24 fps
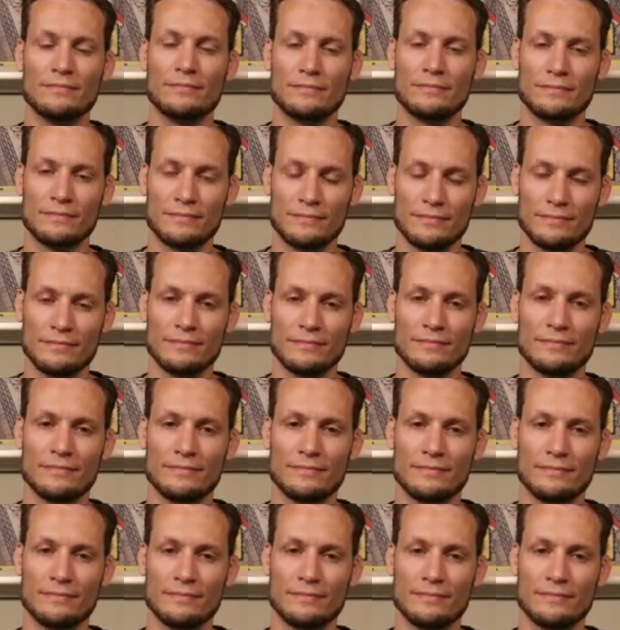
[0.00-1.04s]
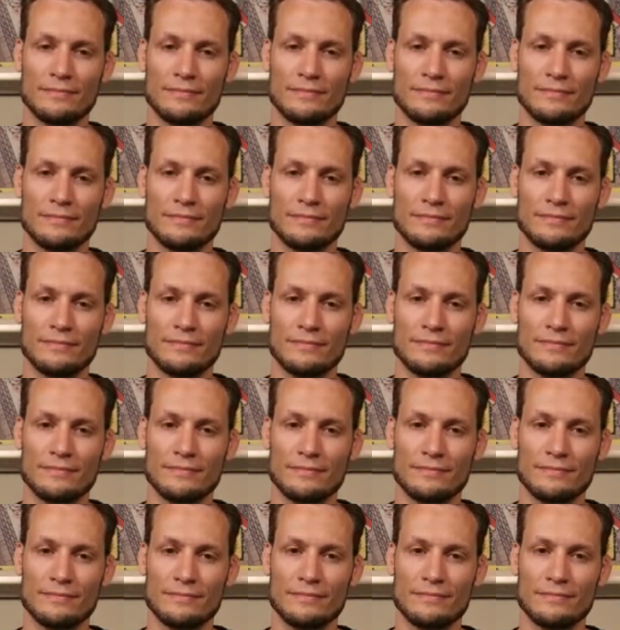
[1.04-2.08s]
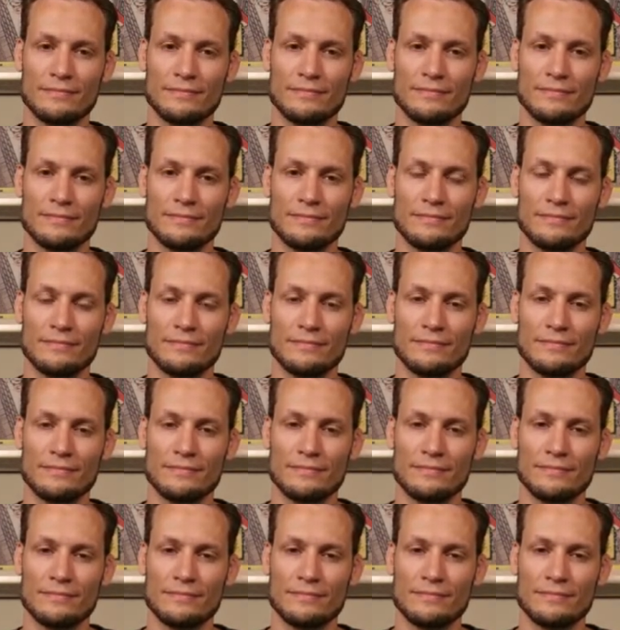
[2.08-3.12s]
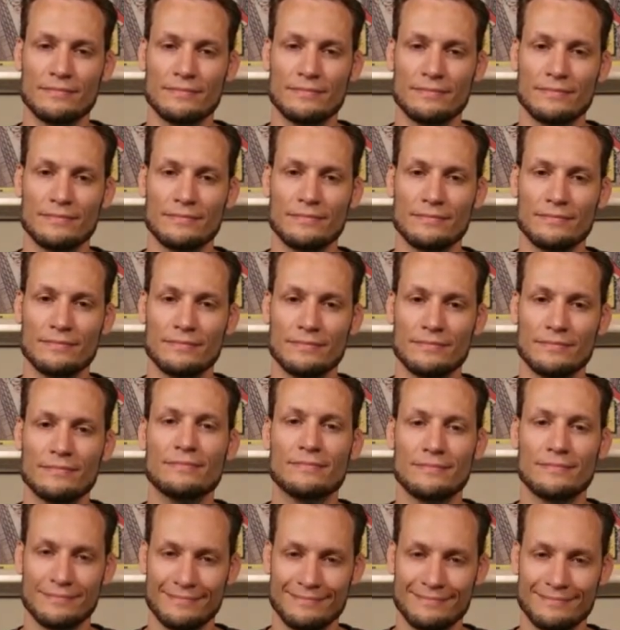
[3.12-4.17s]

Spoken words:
[no speech]